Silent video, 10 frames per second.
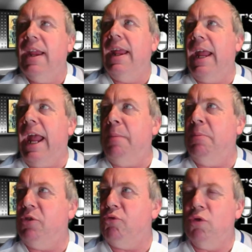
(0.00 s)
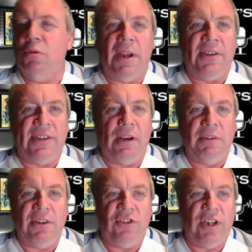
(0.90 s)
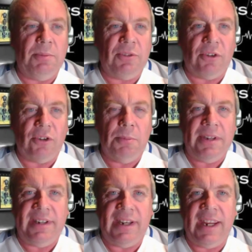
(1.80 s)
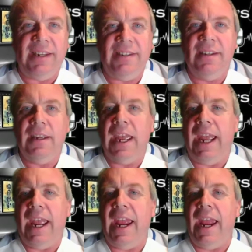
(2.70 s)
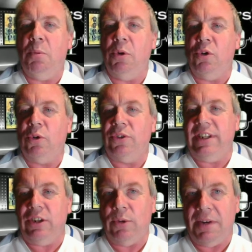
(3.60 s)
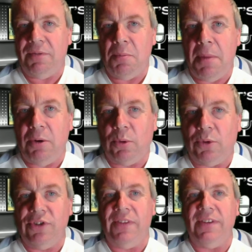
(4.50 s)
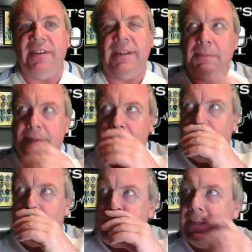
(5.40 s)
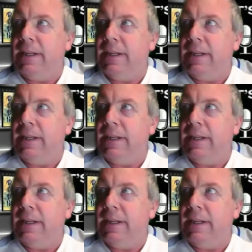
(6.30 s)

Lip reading: There's rumours that Reece James could come in tonight. We know Tino Livramento's not in the team tonight.